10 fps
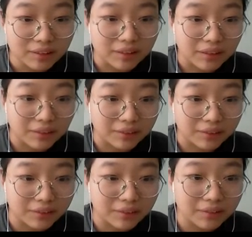
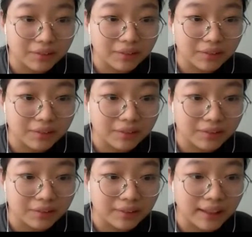So
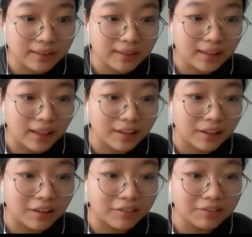this kind
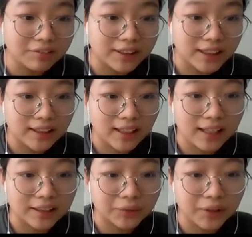of
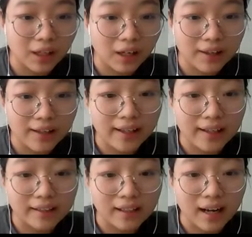syntax, we call it
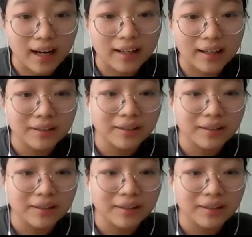inline,